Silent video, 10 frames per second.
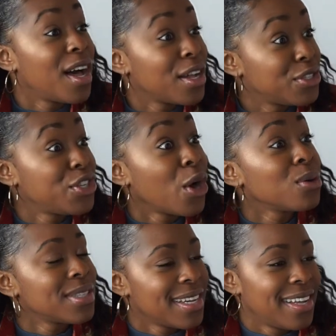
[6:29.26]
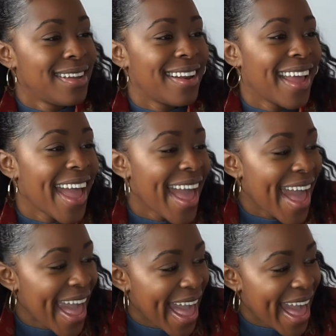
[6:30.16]
adulthood,
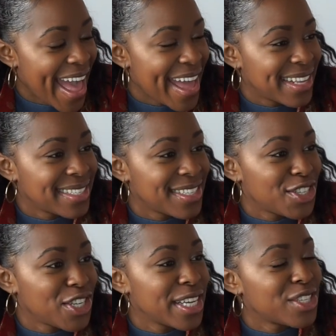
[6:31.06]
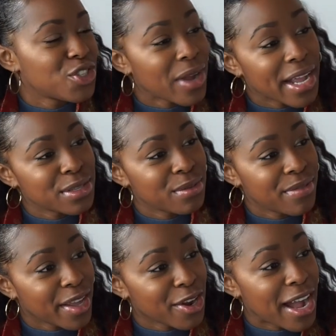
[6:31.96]
and she is trying to
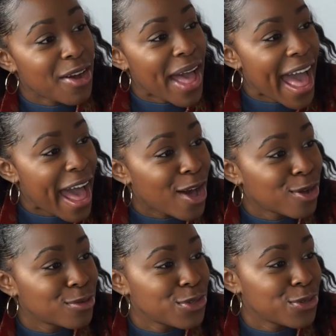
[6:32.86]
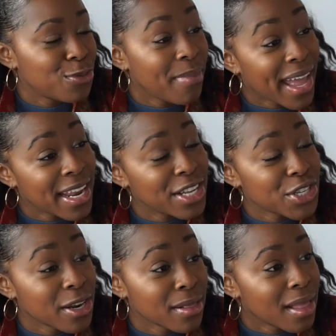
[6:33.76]
figure out how to
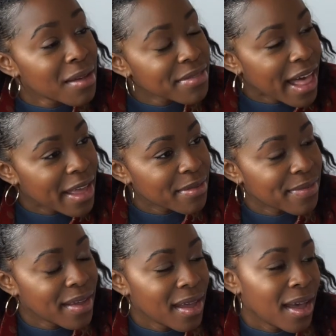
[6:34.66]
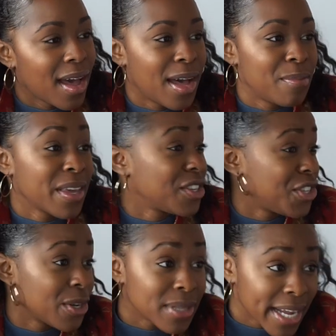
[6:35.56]
manage her love life, because
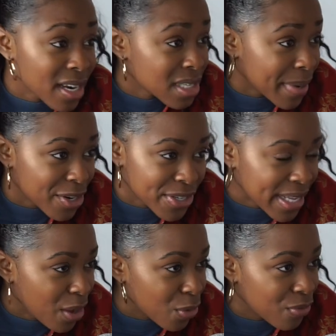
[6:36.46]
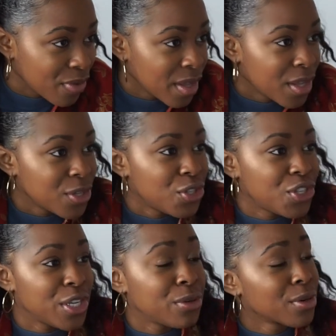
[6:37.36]
she only cares about herself.
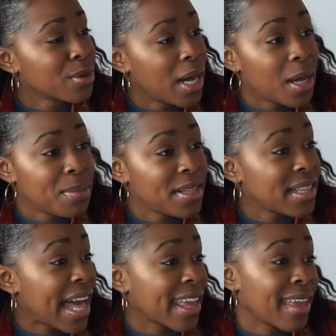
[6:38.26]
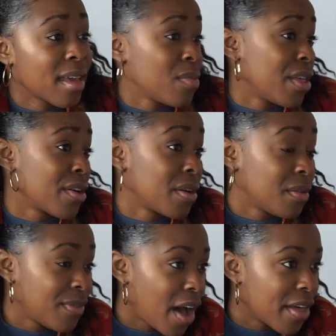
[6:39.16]
She grew up lacking a mother and
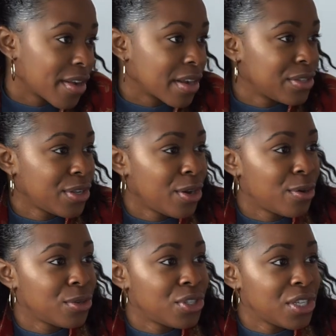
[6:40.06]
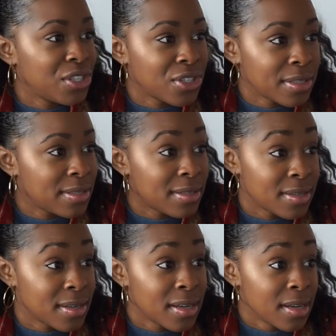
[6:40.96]
a father, so she just